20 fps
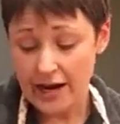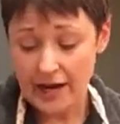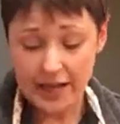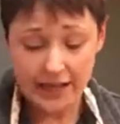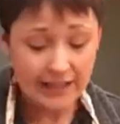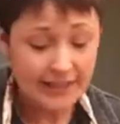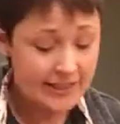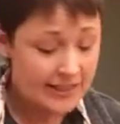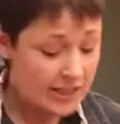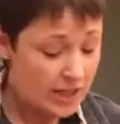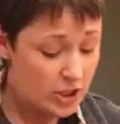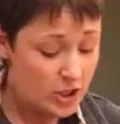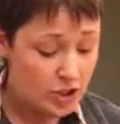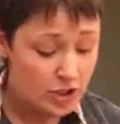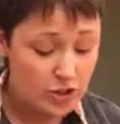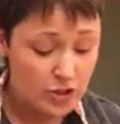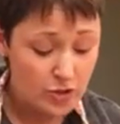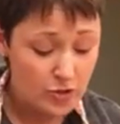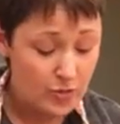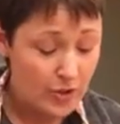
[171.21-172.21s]
Now, like I said, you
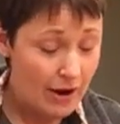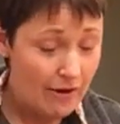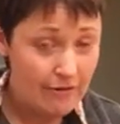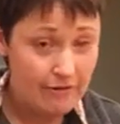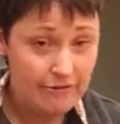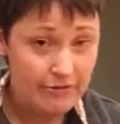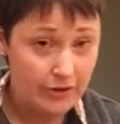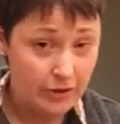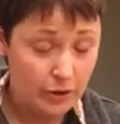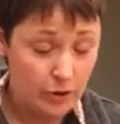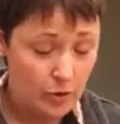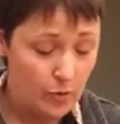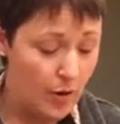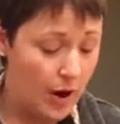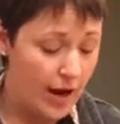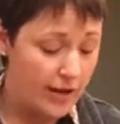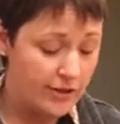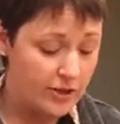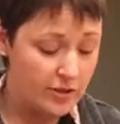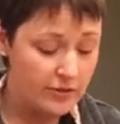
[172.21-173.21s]
can do whatever filling you
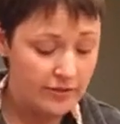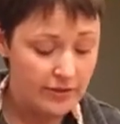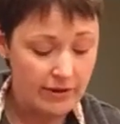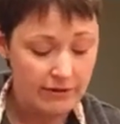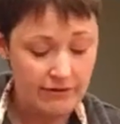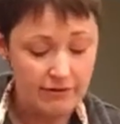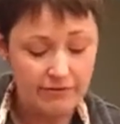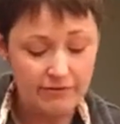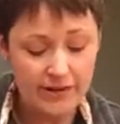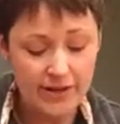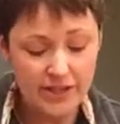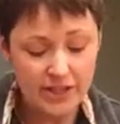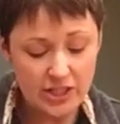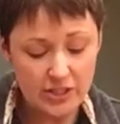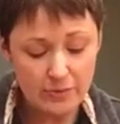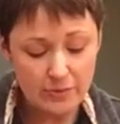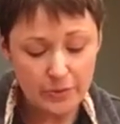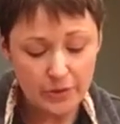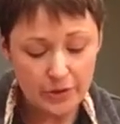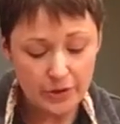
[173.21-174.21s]
want. So if you have a
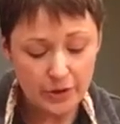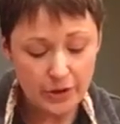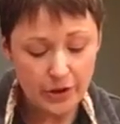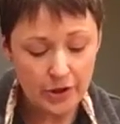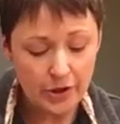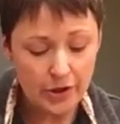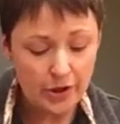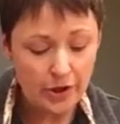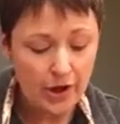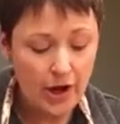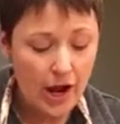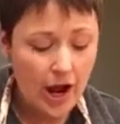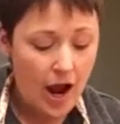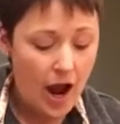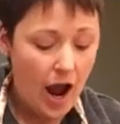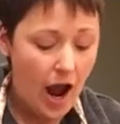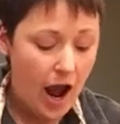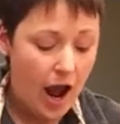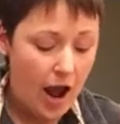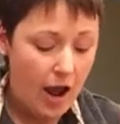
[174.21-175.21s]
veggie burger,
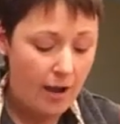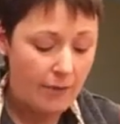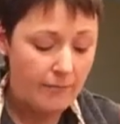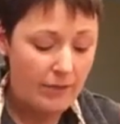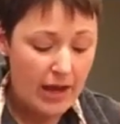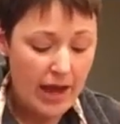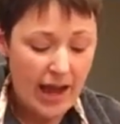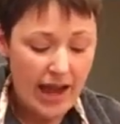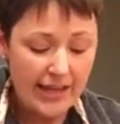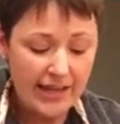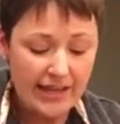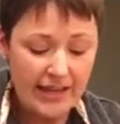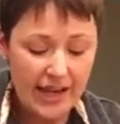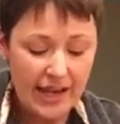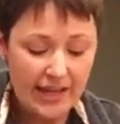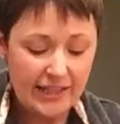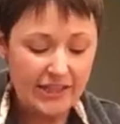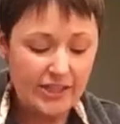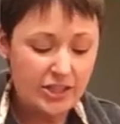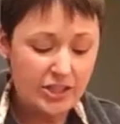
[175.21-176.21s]
um, any
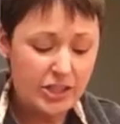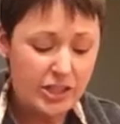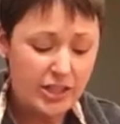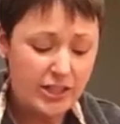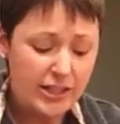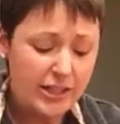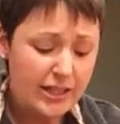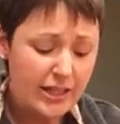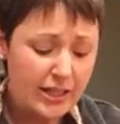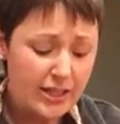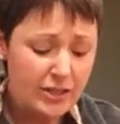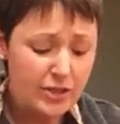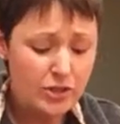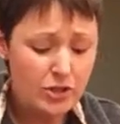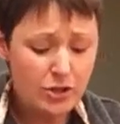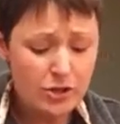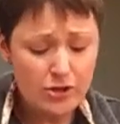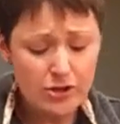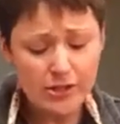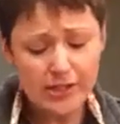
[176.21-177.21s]
kind of chicken,
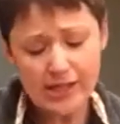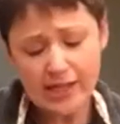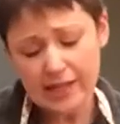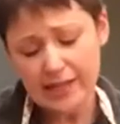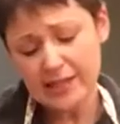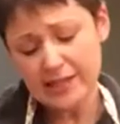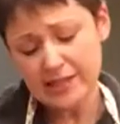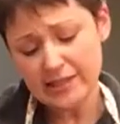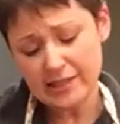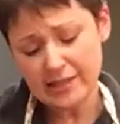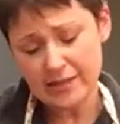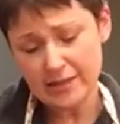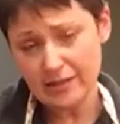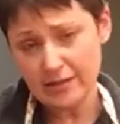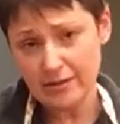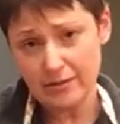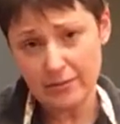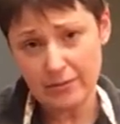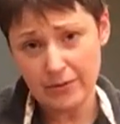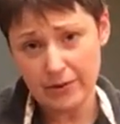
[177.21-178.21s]
turkey, this is
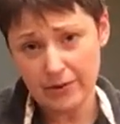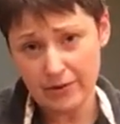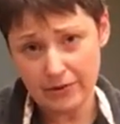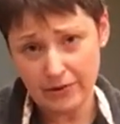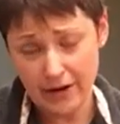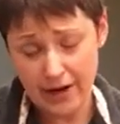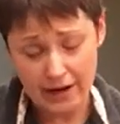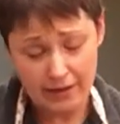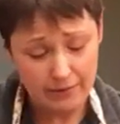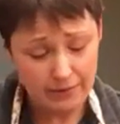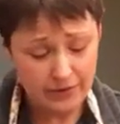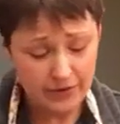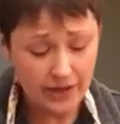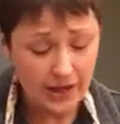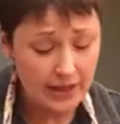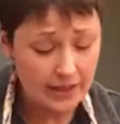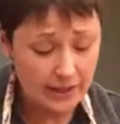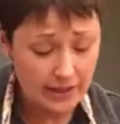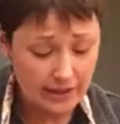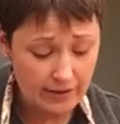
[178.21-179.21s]
gonna work great with
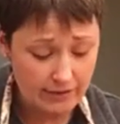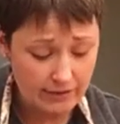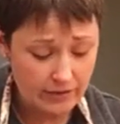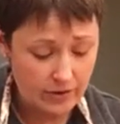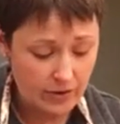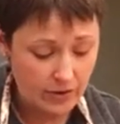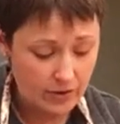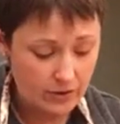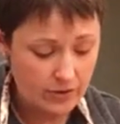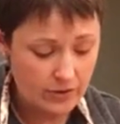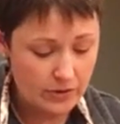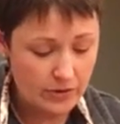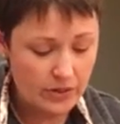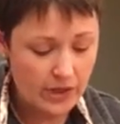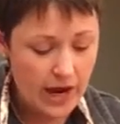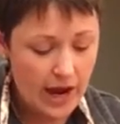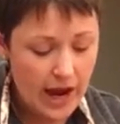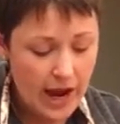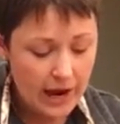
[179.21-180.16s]
any of those.